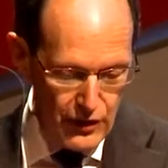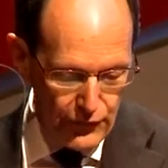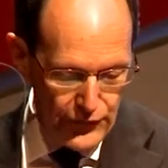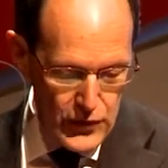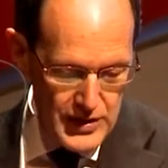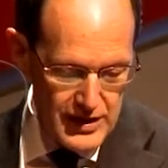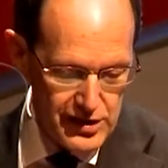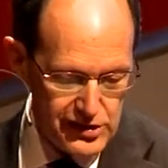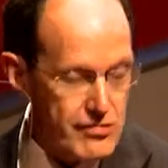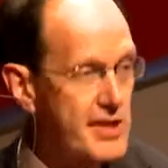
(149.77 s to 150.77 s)
The food
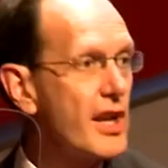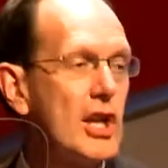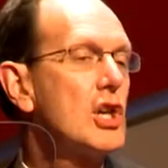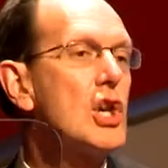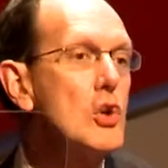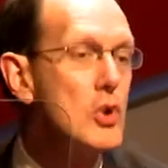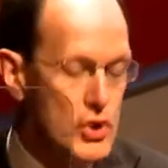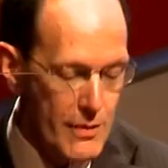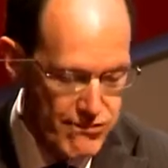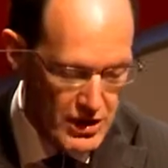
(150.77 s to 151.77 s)
industry is a
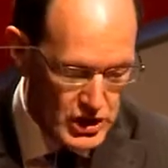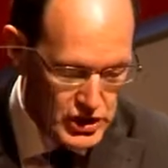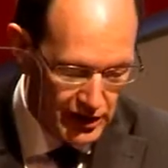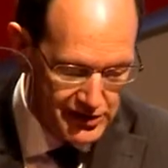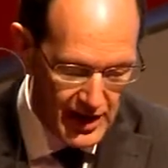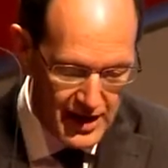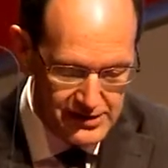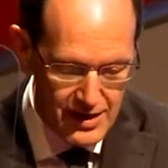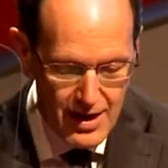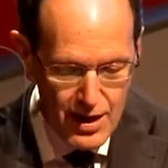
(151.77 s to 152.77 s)
huge British
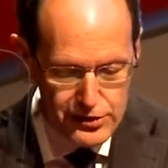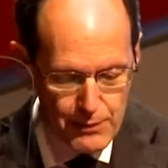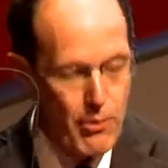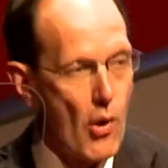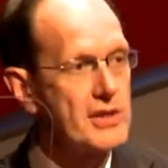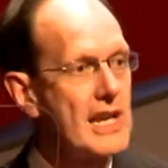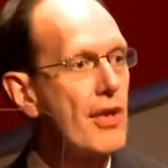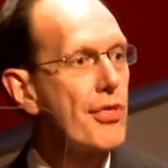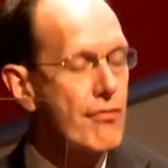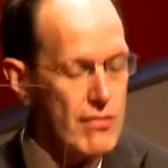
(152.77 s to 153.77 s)
success, supporting
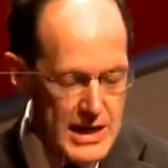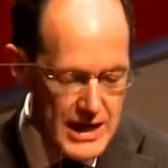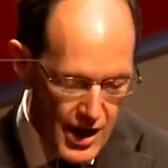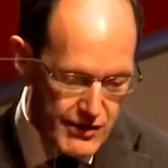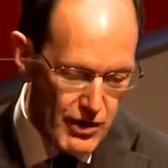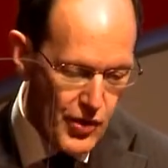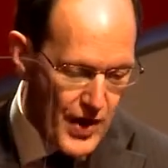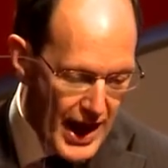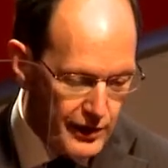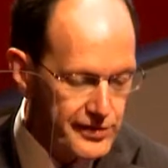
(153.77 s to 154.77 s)

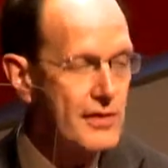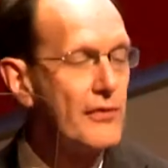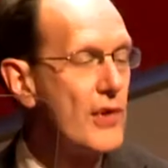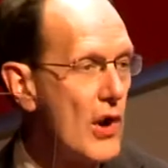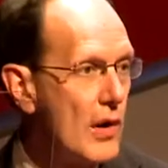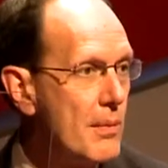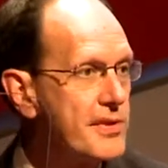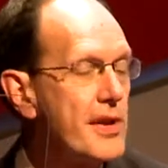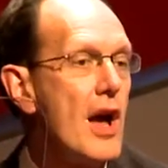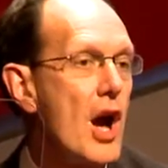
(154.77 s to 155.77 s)
300,000
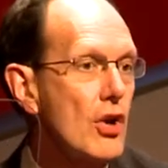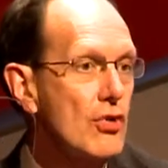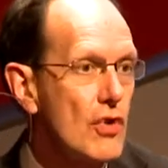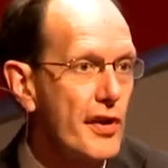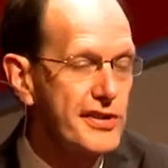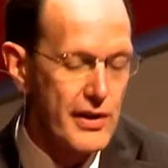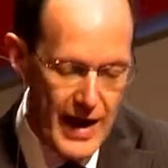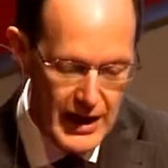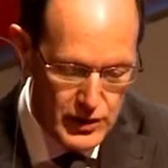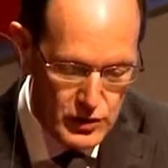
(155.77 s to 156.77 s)
firms across the
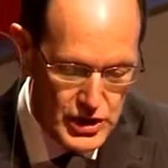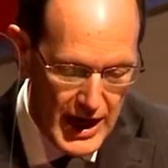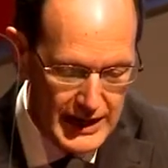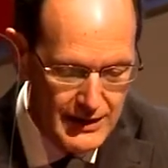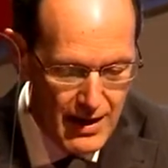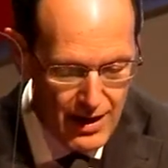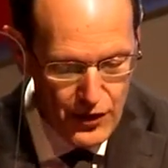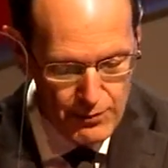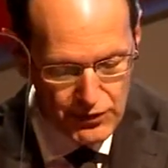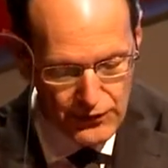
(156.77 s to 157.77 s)
value chain
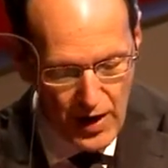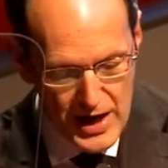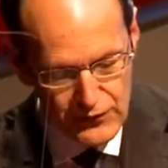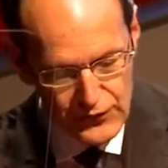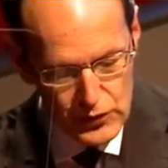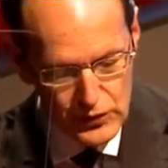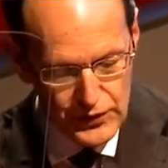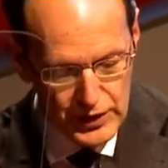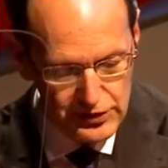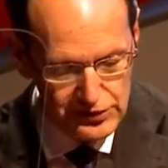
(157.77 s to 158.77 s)
that provide food
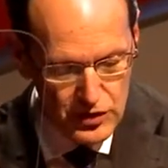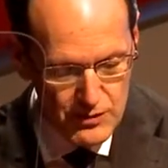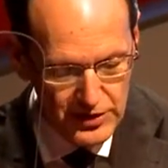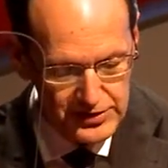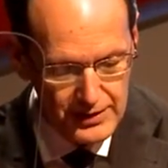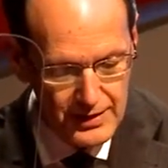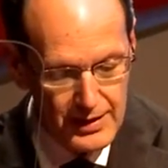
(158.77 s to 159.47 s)
for consumers.